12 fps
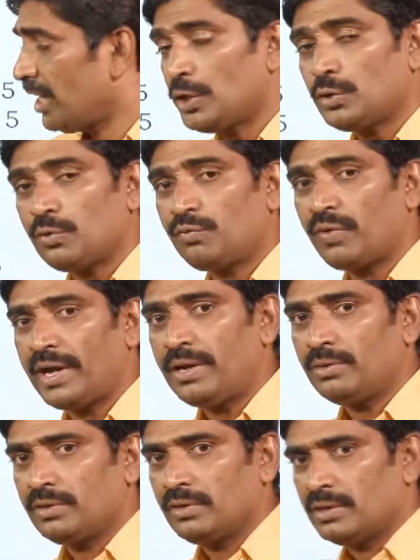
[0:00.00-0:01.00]
5,
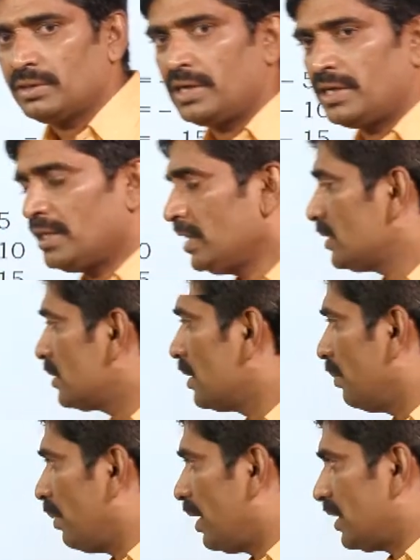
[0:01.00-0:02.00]
that is
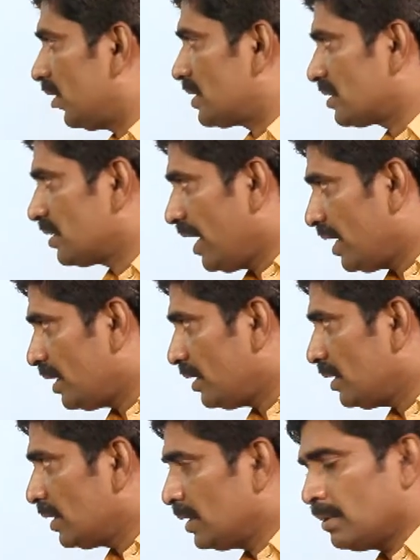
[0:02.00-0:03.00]
minus 10
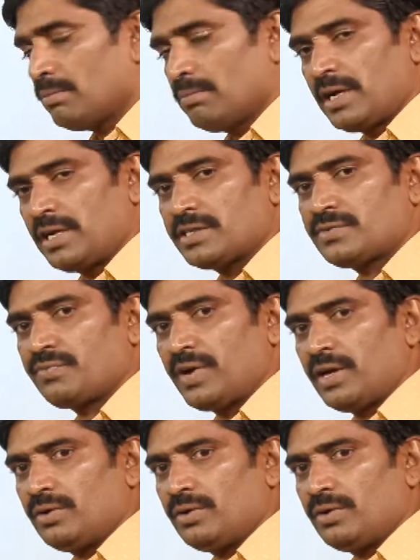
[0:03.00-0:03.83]
minus 5,